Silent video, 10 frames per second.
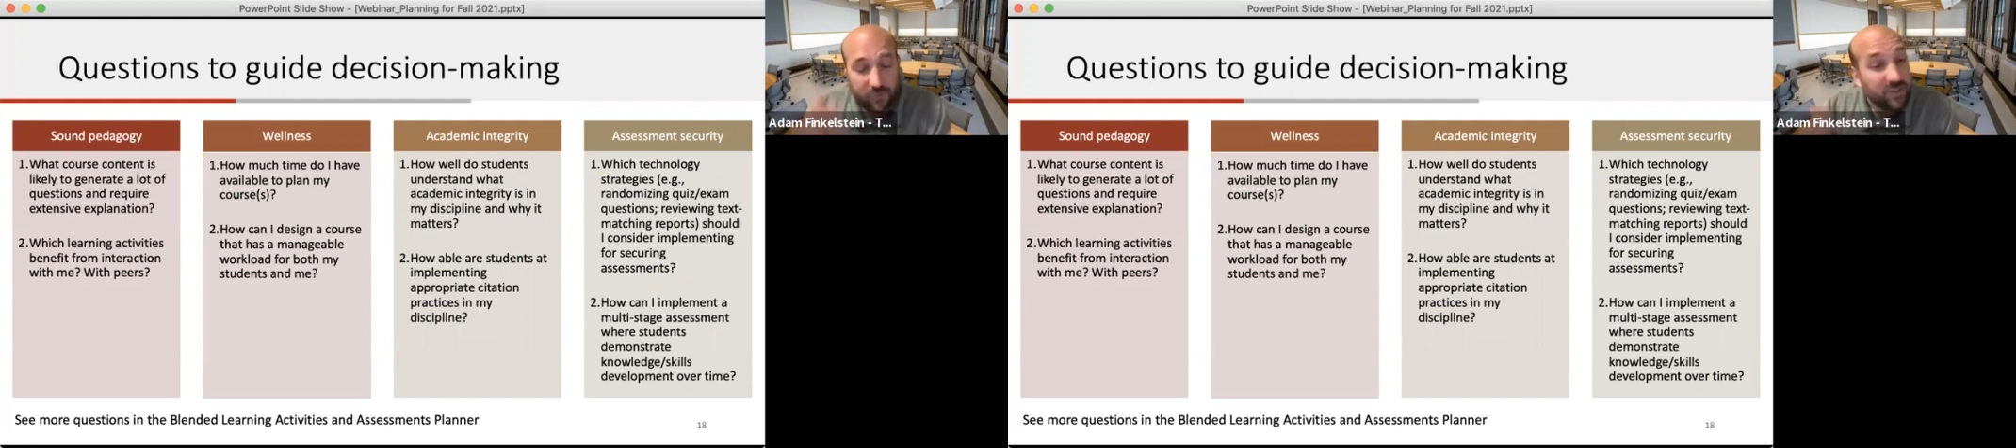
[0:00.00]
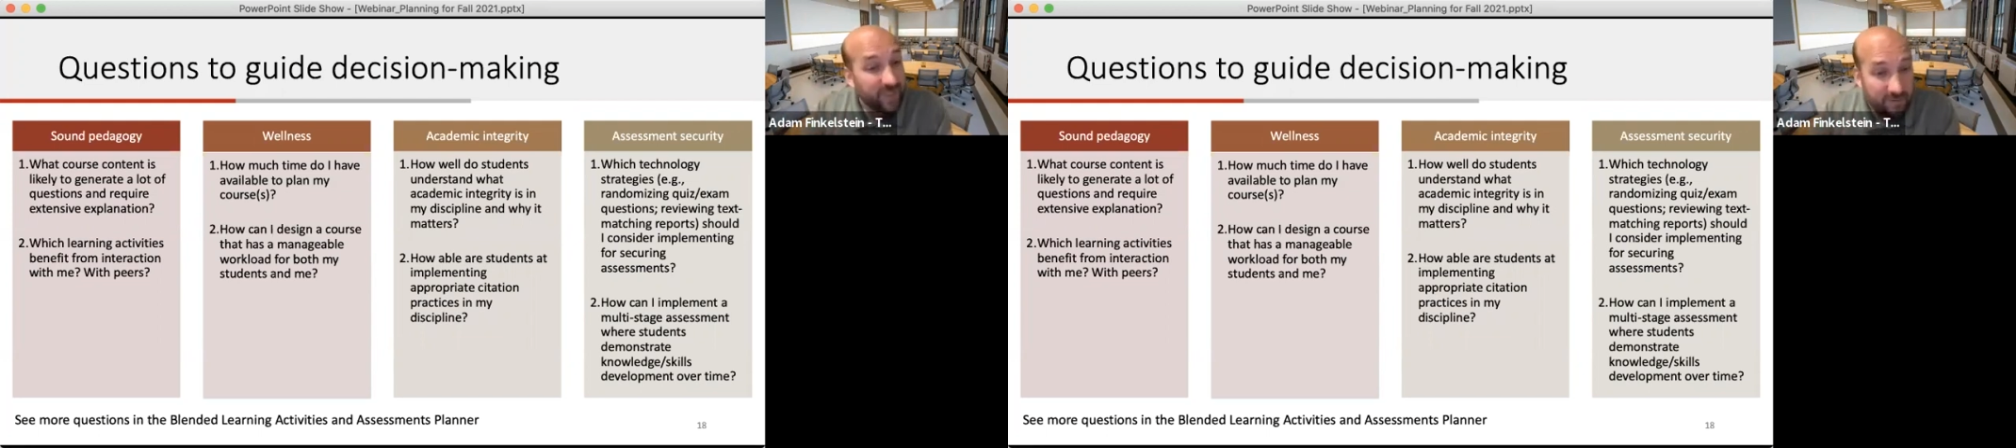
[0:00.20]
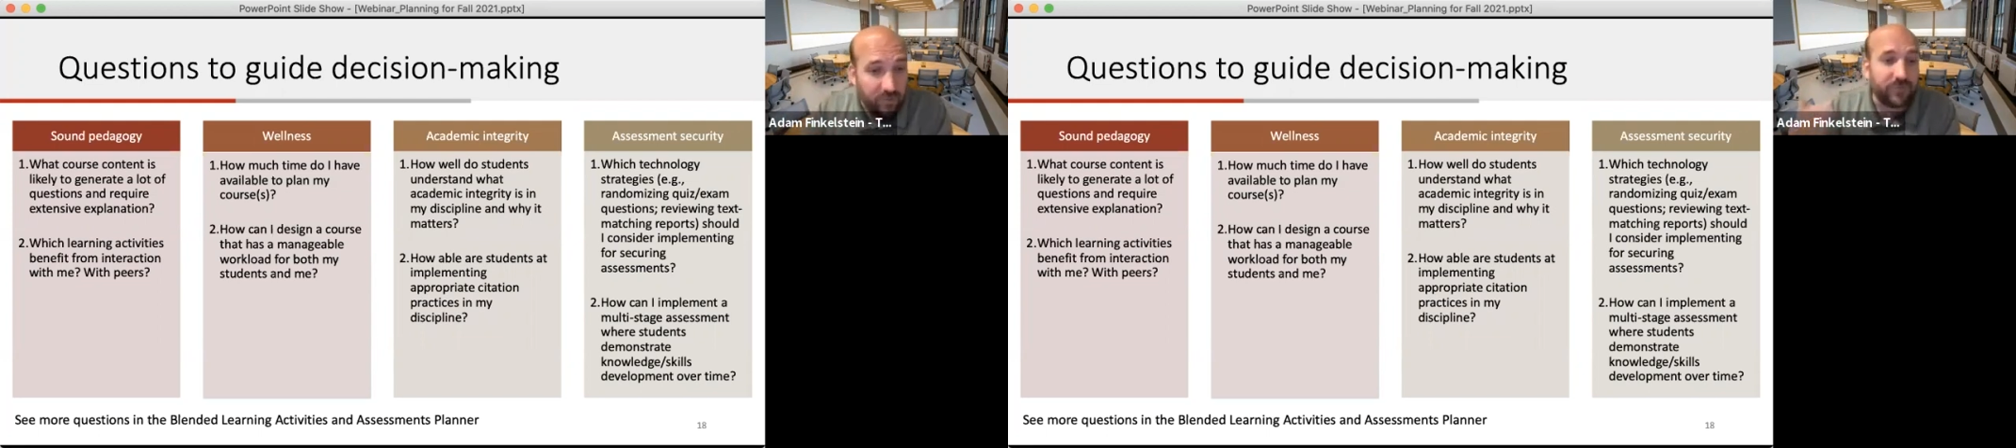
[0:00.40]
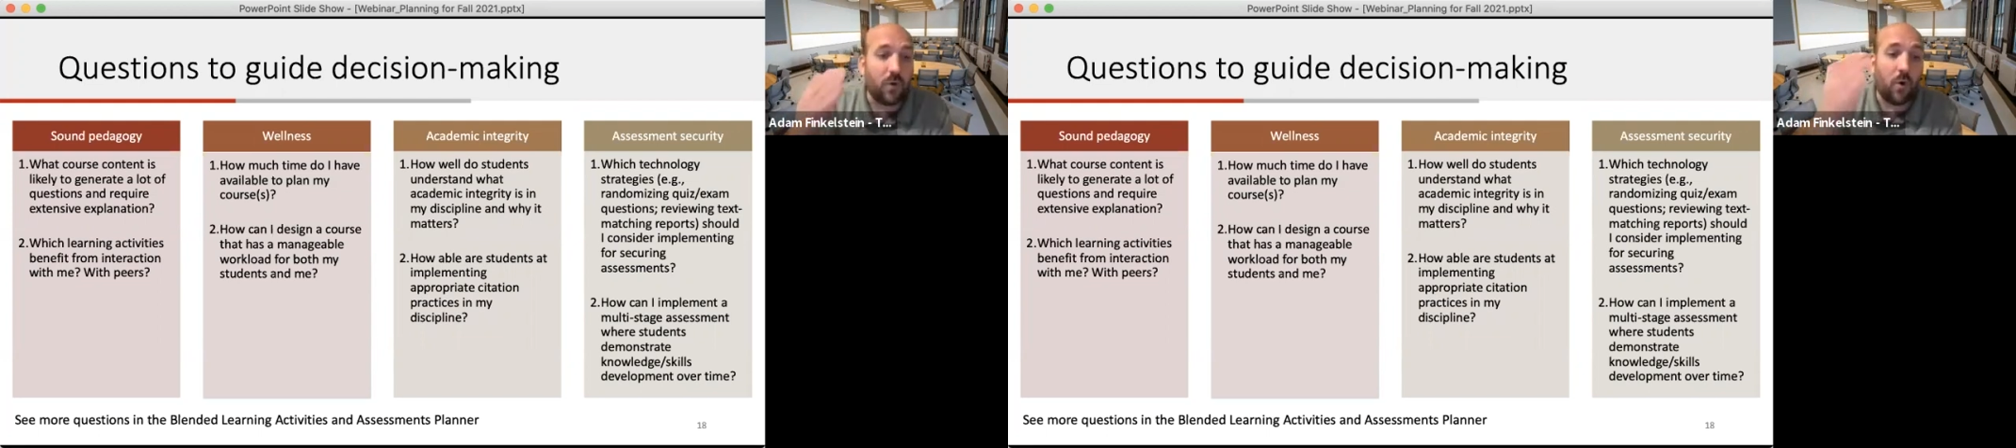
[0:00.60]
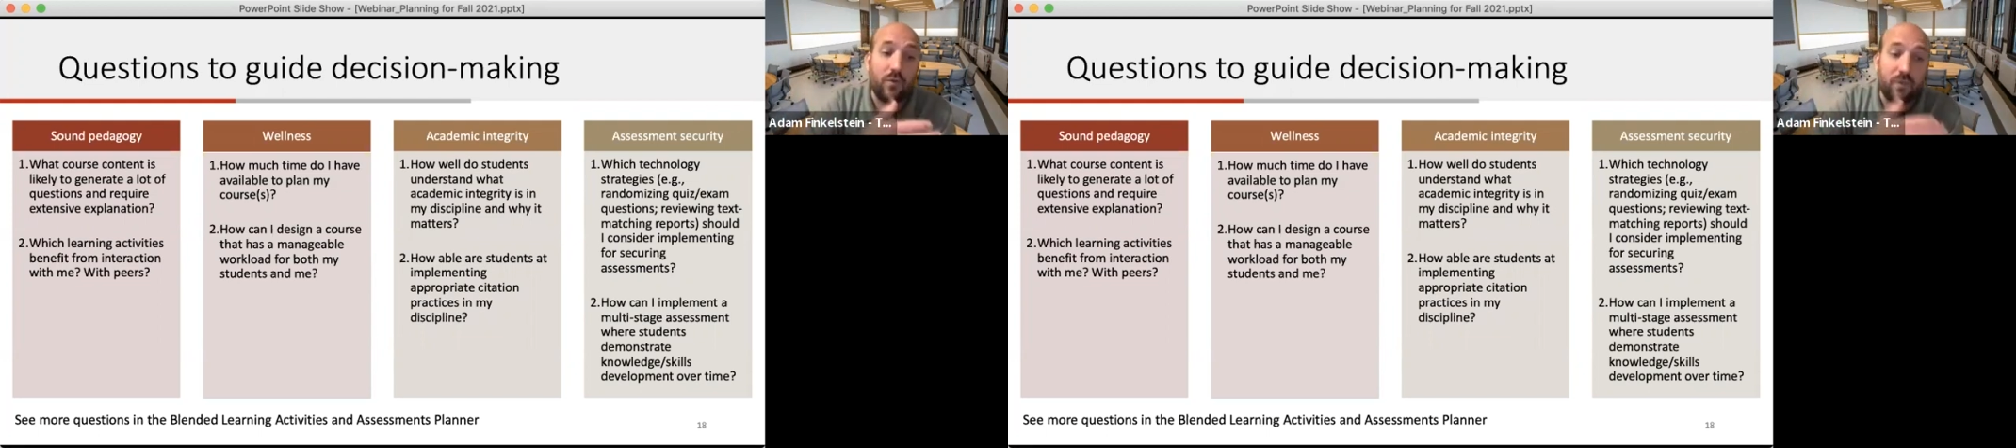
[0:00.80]
levels
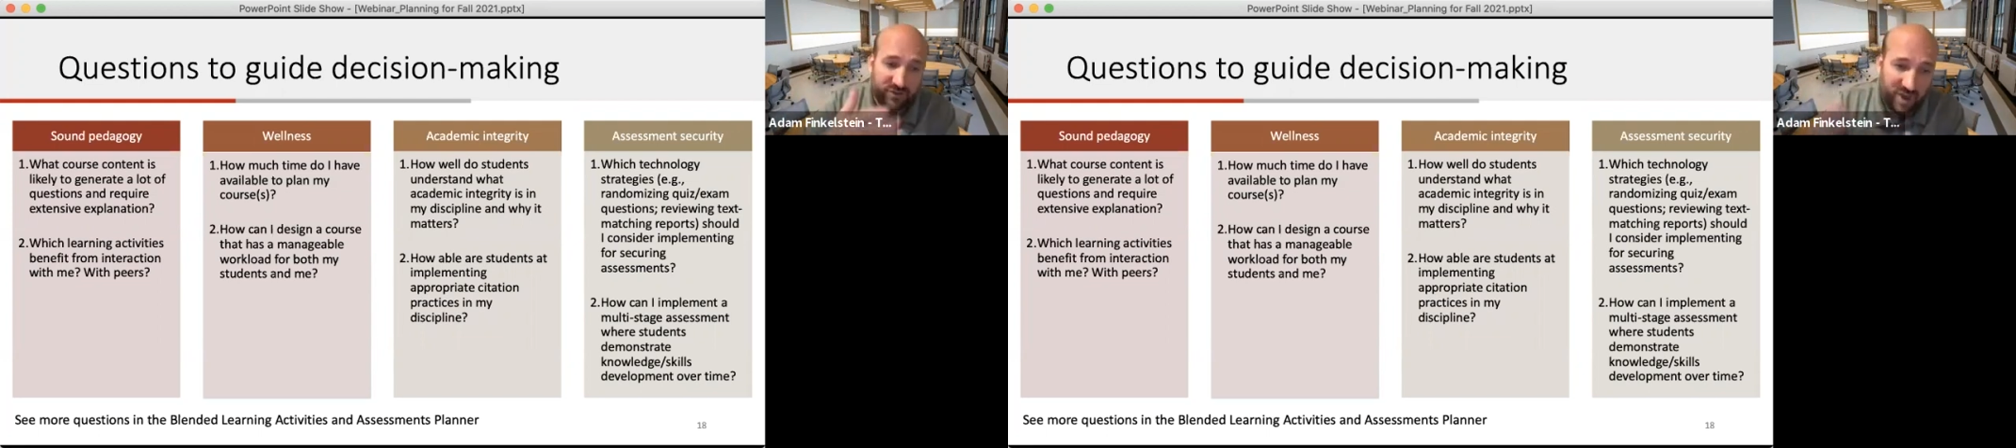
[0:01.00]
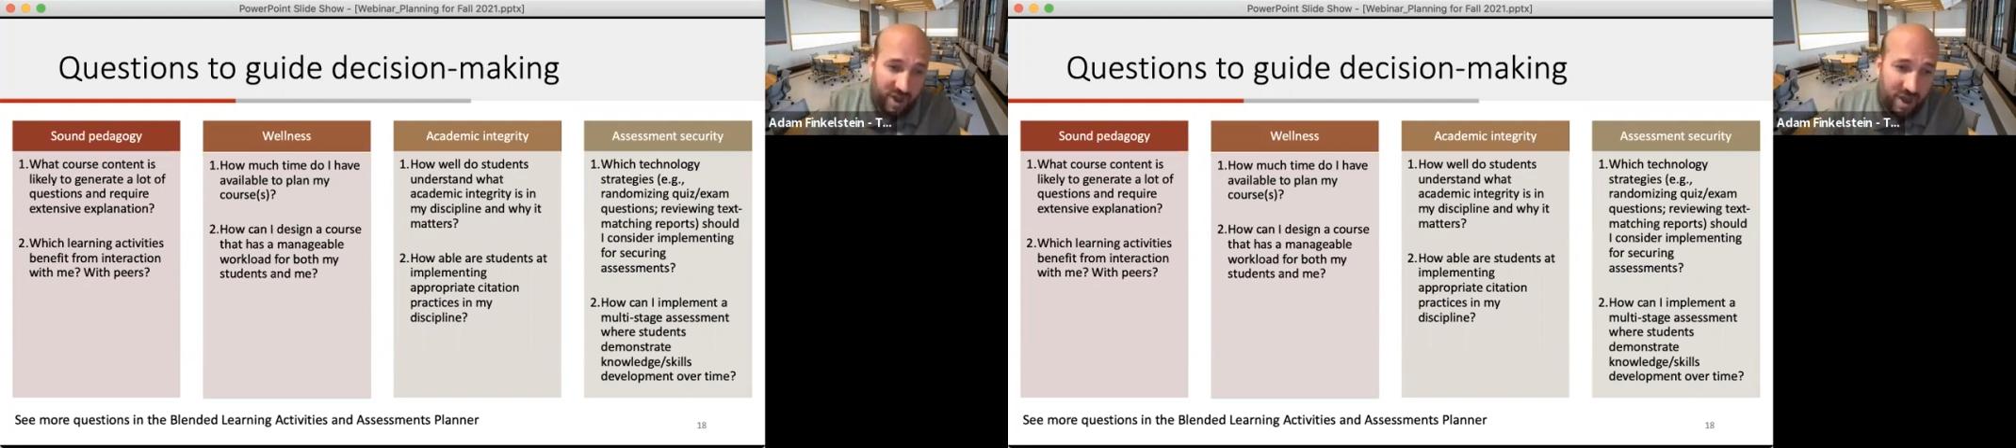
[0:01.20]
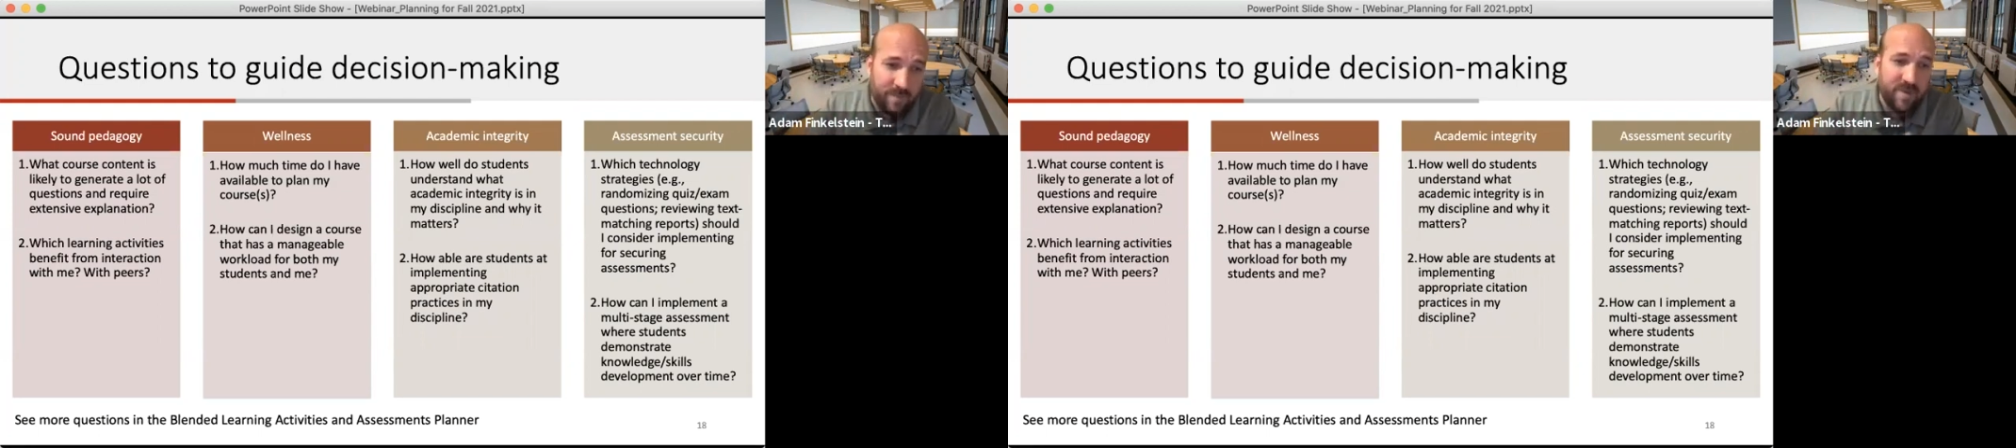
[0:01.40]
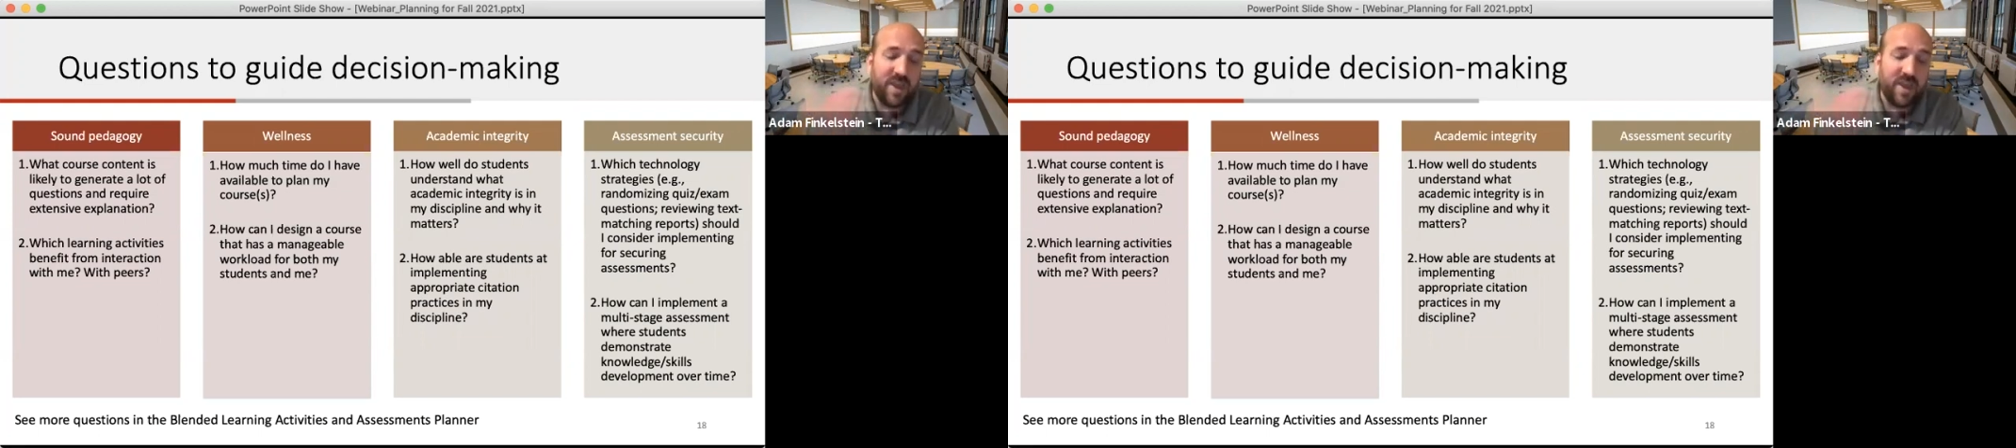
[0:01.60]
over time